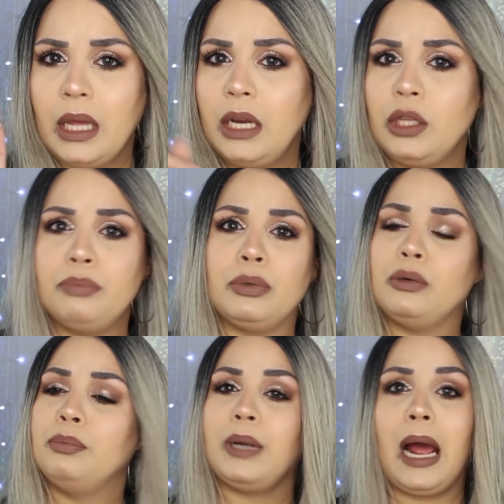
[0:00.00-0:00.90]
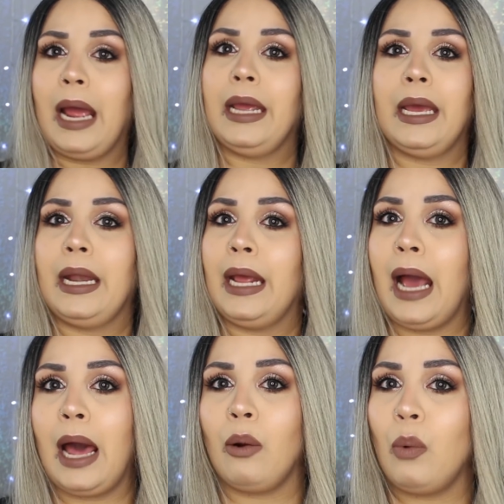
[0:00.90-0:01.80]
to get it, boo, but I ain't getting it.
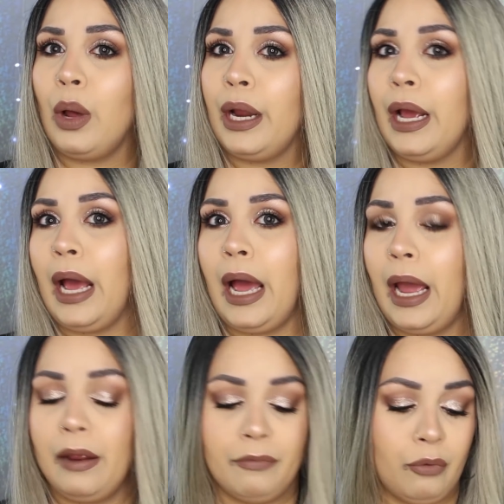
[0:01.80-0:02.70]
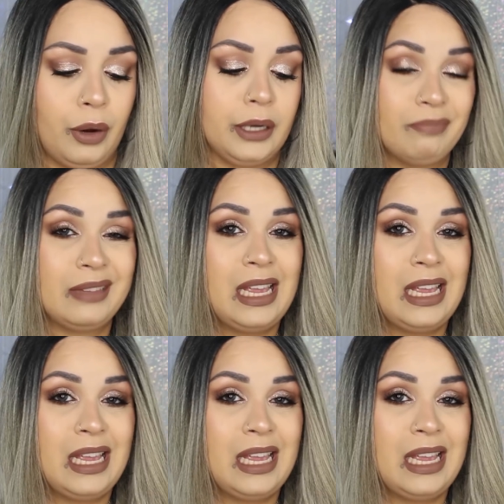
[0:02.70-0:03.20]
I don't want it. I ain't for it.